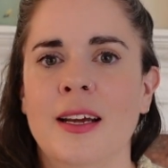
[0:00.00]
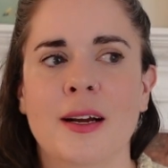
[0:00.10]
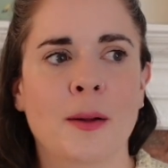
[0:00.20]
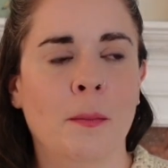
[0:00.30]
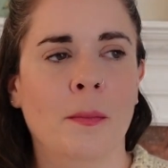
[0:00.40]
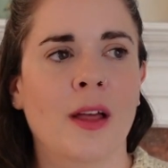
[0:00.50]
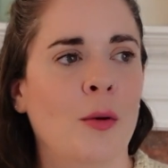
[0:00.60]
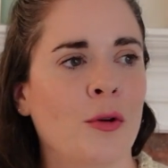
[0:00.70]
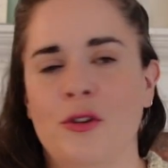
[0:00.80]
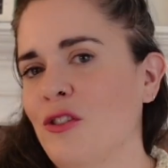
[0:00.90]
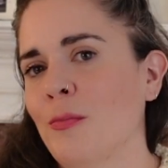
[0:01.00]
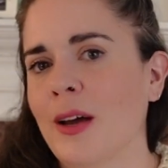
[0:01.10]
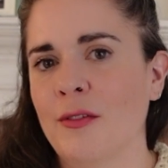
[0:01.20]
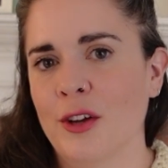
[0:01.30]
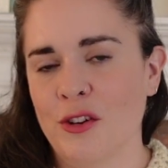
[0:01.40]
I wonder if
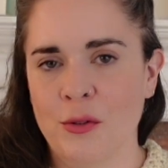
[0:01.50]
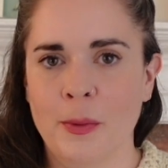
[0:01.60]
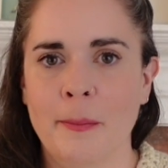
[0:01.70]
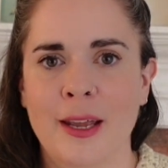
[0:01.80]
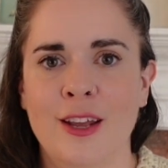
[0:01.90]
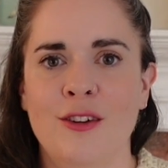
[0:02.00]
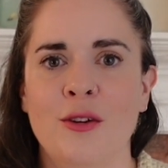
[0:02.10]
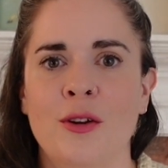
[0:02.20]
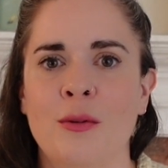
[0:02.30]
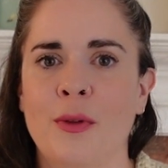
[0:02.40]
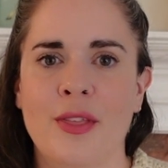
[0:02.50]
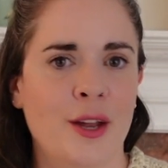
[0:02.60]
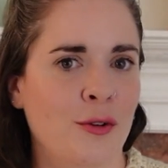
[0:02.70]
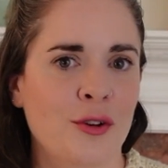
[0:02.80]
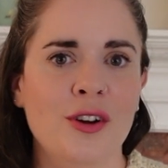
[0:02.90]
my version will be made with
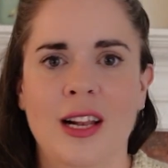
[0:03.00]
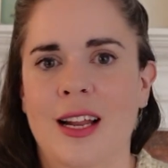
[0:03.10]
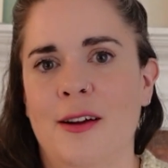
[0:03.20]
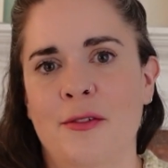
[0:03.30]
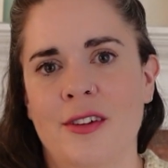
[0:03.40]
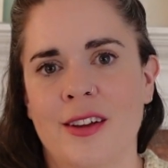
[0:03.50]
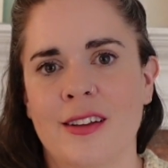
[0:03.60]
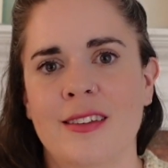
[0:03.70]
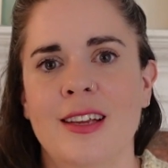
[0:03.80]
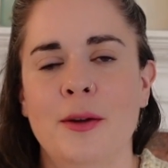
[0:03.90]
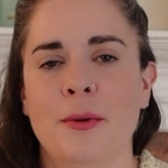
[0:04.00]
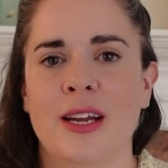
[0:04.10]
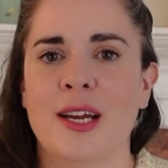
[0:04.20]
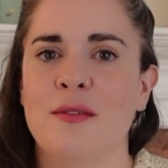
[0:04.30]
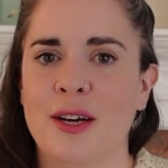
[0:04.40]
that or not. I'll have to see when I
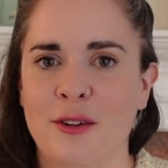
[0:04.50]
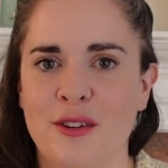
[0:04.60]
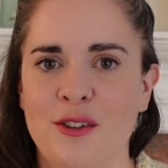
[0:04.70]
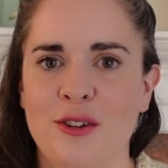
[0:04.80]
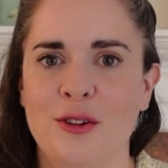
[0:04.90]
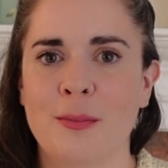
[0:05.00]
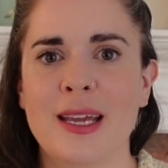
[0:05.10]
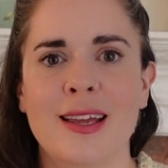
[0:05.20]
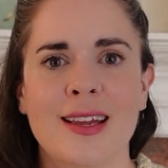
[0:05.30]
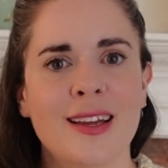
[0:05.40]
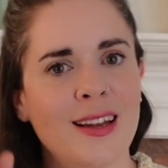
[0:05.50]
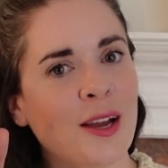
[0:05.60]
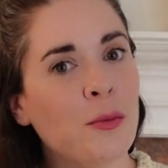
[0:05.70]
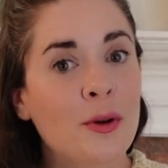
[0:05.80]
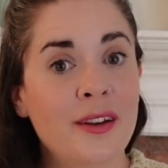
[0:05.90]
get around to making it,
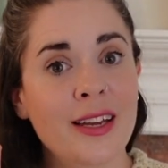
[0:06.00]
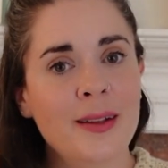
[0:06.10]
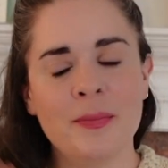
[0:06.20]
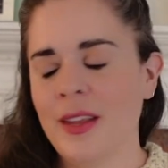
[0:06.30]
like one day.